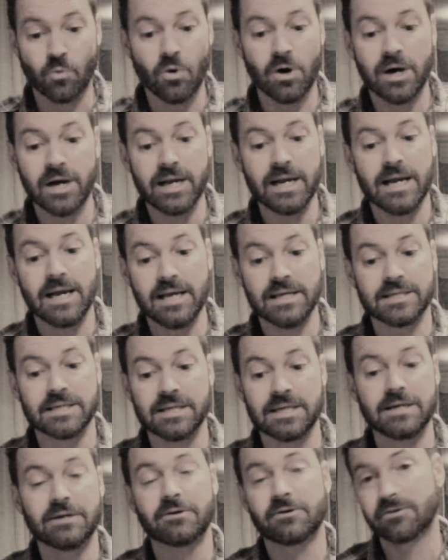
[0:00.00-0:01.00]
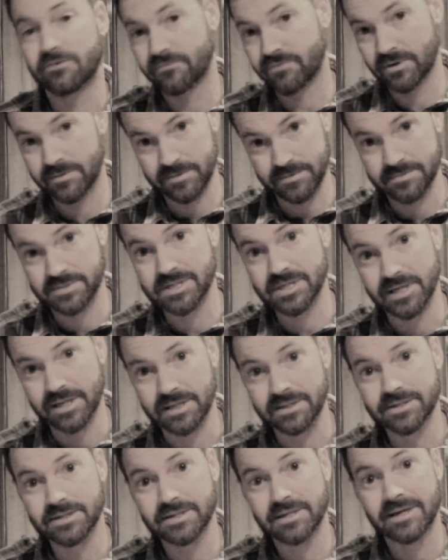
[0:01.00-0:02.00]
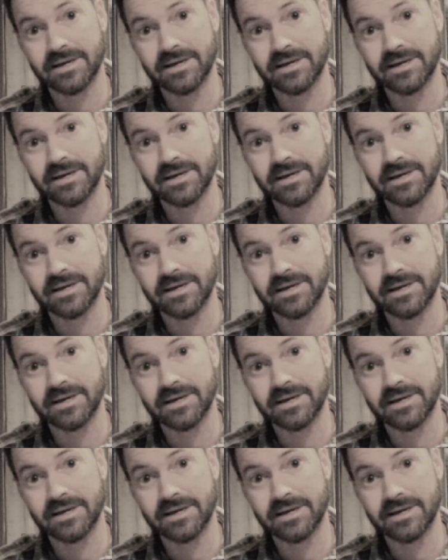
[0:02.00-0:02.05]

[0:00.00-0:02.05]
Why hasn't he heard from him since?